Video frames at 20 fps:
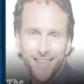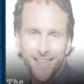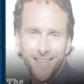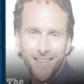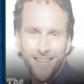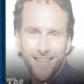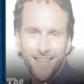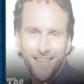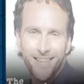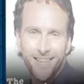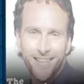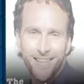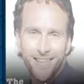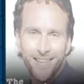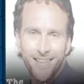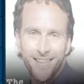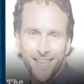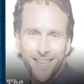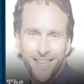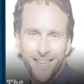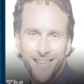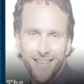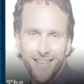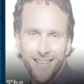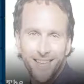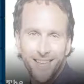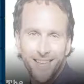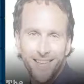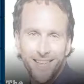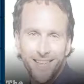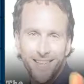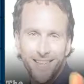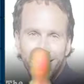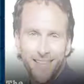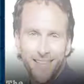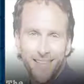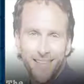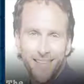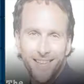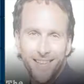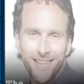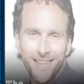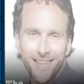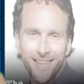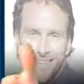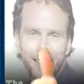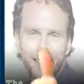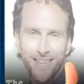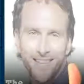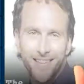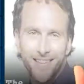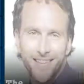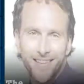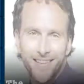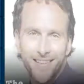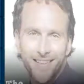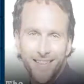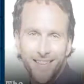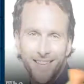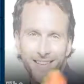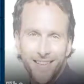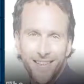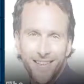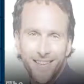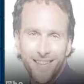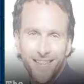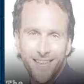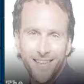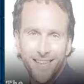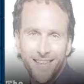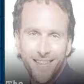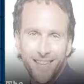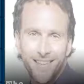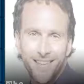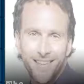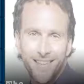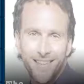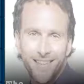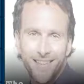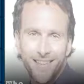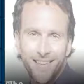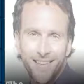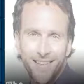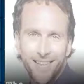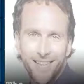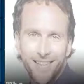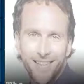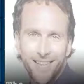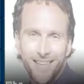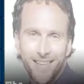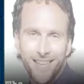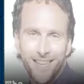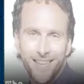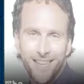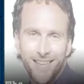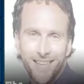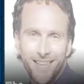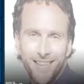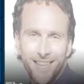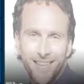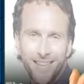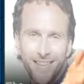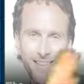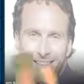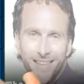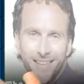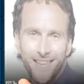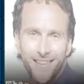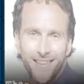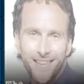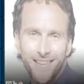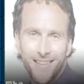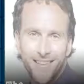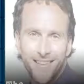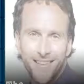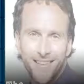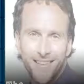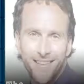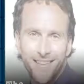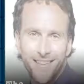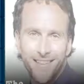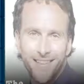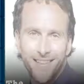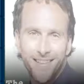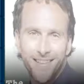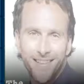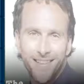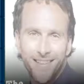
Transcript: (silent)